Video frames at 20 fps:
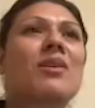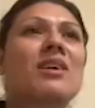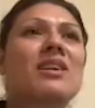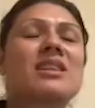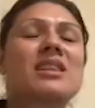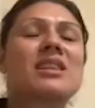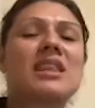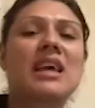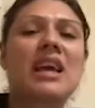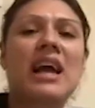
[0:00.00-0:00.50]

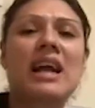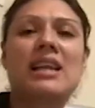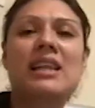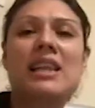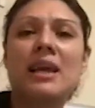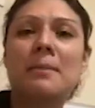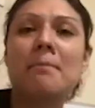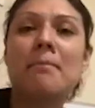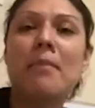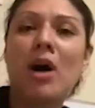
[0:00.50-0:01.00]
they had
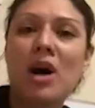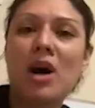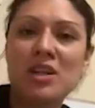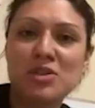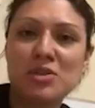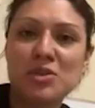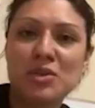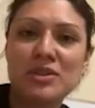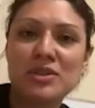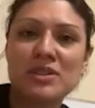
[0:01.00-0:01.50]
like
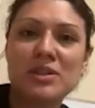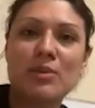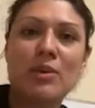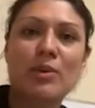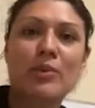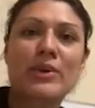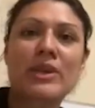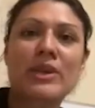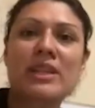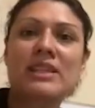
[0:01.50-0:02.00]
modules that
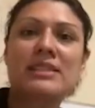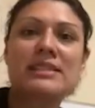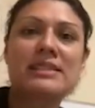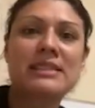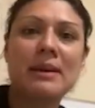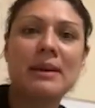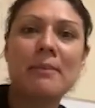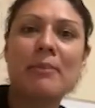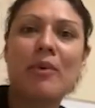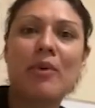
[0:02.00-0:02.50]
were really
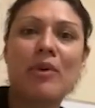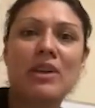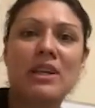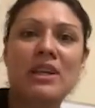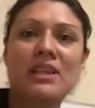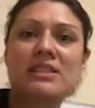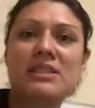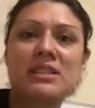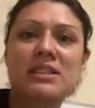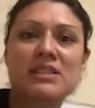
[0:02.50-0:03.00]
simple and
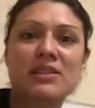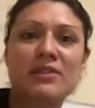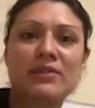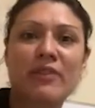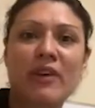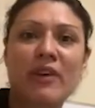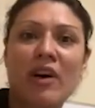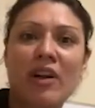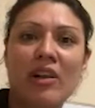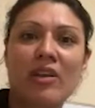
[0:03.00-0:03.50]
easy to
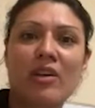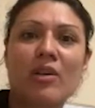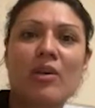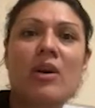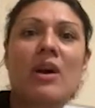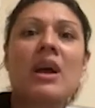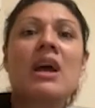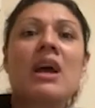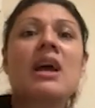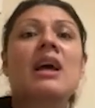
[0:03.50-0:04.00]
follow.
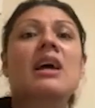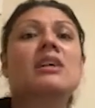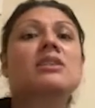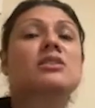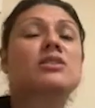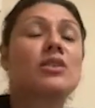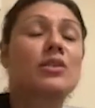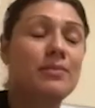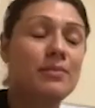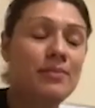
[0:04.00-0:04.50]
And
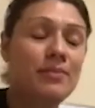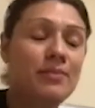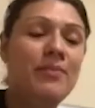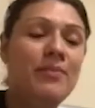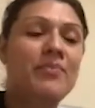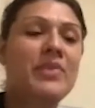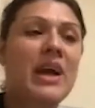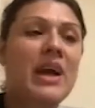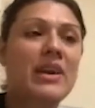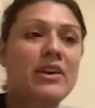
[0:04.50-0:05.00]
so
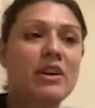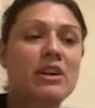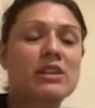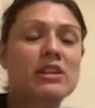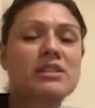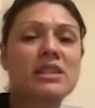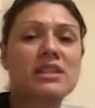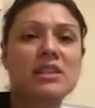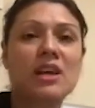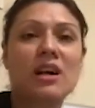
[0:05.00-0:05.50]
that
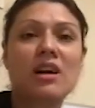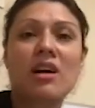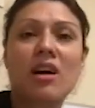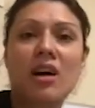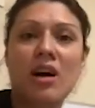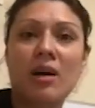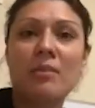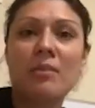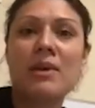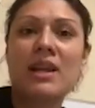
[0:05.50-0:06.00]

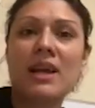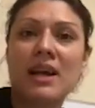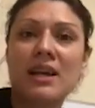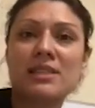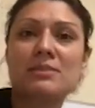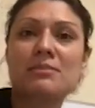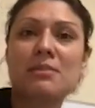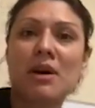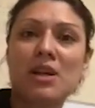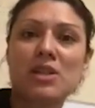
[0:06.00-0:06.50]
nursing.com, it
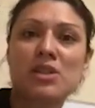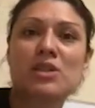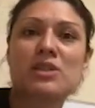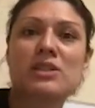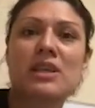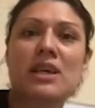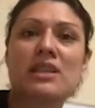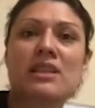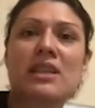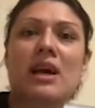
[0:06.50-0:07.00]
has
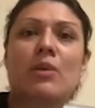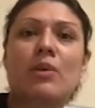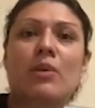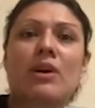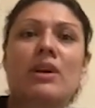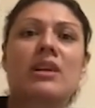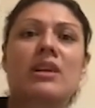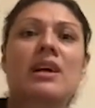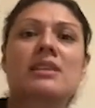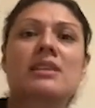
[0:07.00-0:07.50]
modules like that
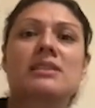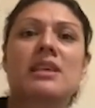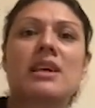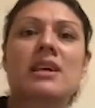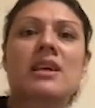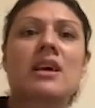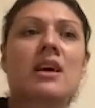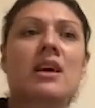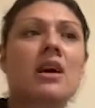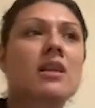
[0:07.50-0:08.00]
where it has
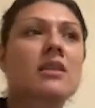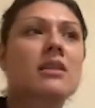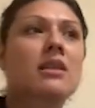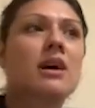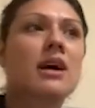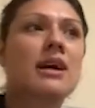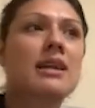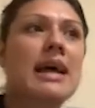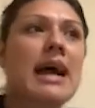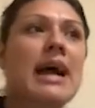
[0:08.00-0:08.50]
like
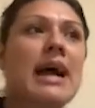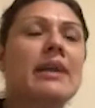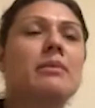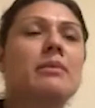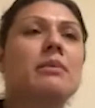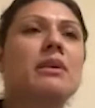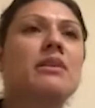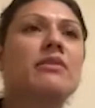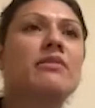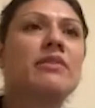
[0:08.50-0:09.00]
the
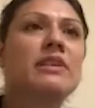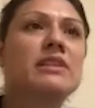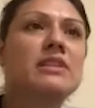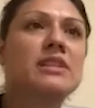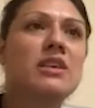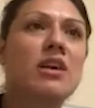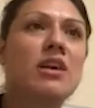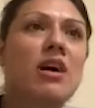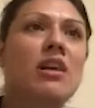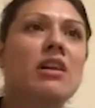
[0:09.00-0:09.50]
anatomy,
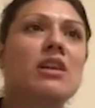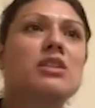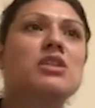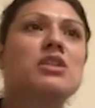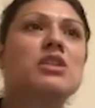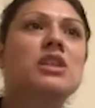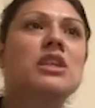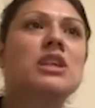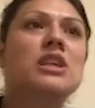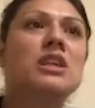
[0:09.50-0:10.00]

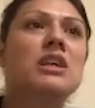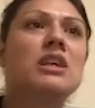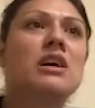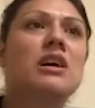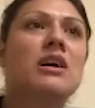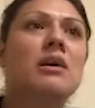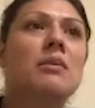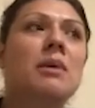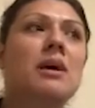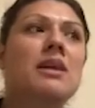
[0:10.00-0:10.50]
physiology,
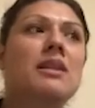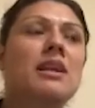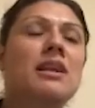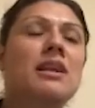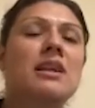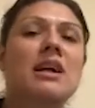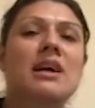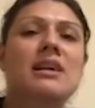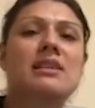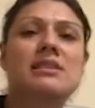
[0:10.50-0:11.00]
and then